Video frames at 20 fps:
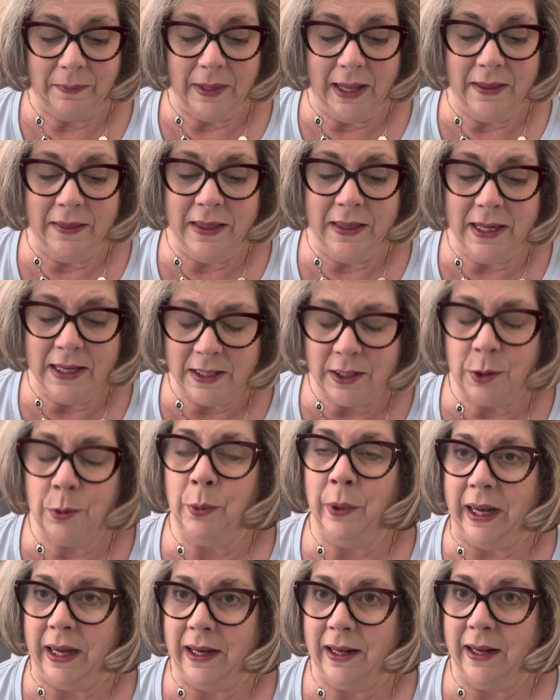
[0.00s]
This
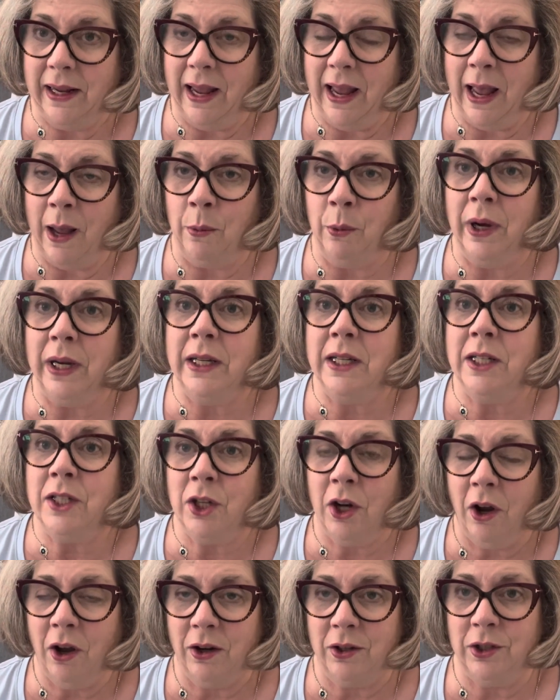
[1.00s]
week, I want to
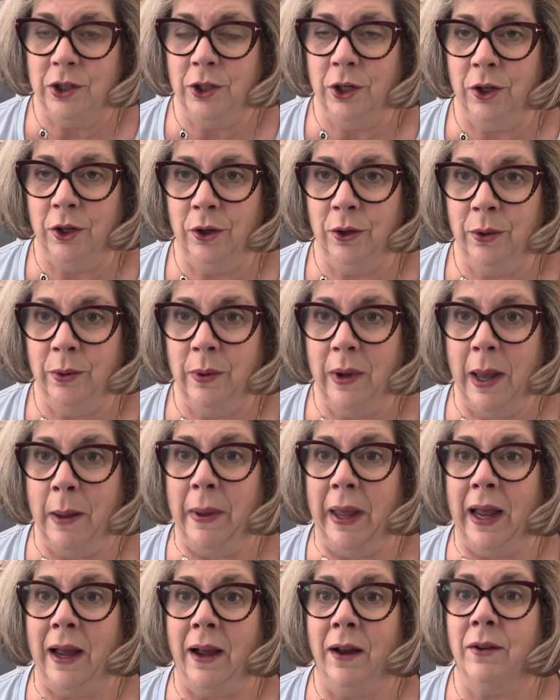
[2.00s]
talk to you
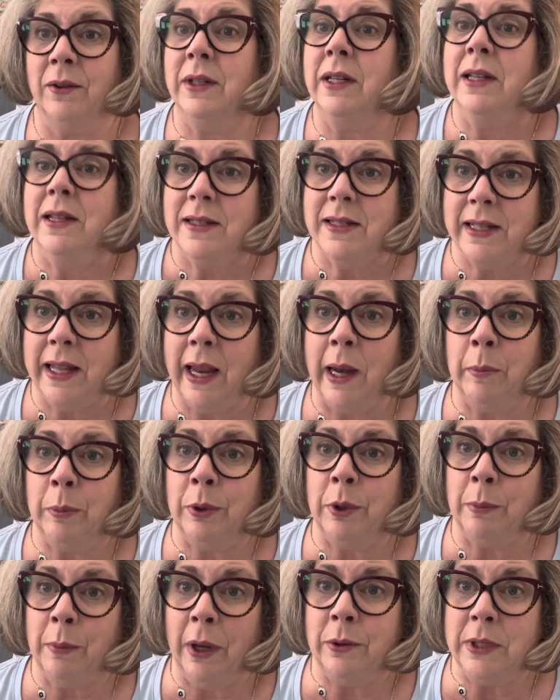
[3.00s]
about
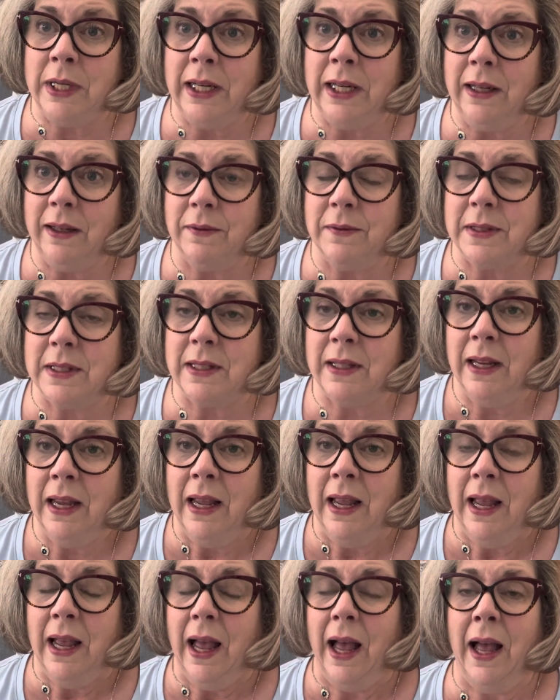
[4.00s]
sampler motifs.
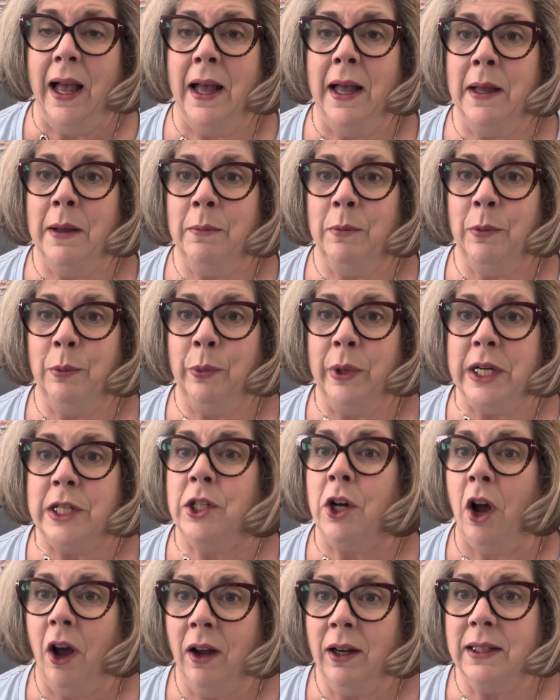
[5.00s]
We
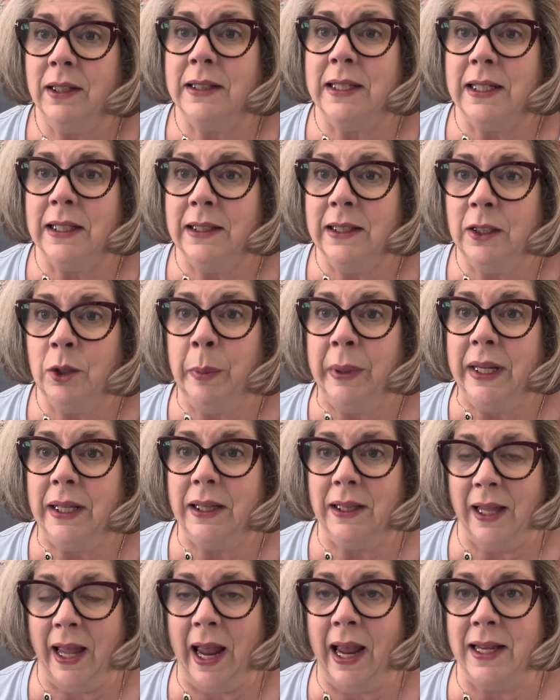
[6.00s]
talked a little bit
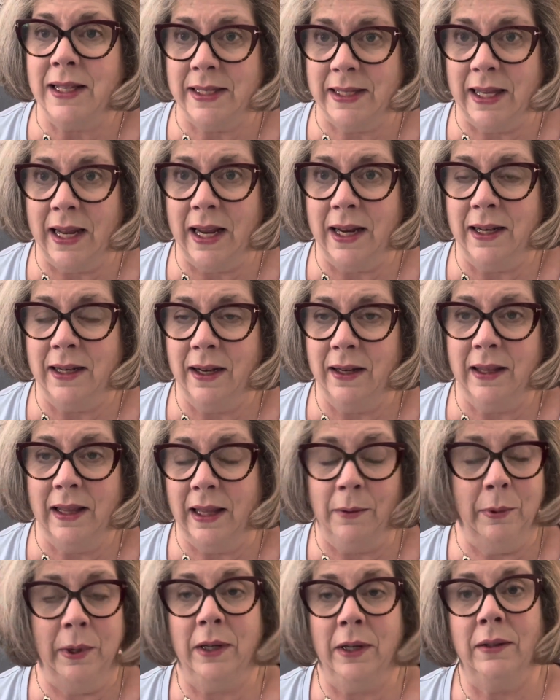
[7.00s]
last Sunday,
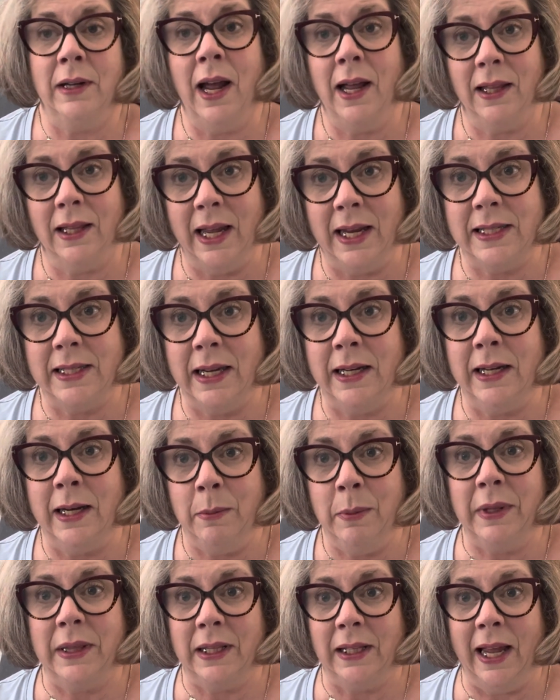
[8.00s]
well, not last Sunday,
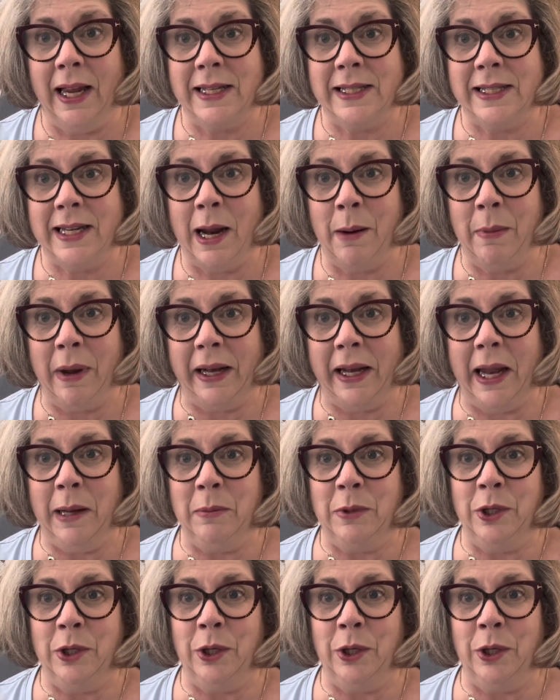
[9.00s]
but the last time I came to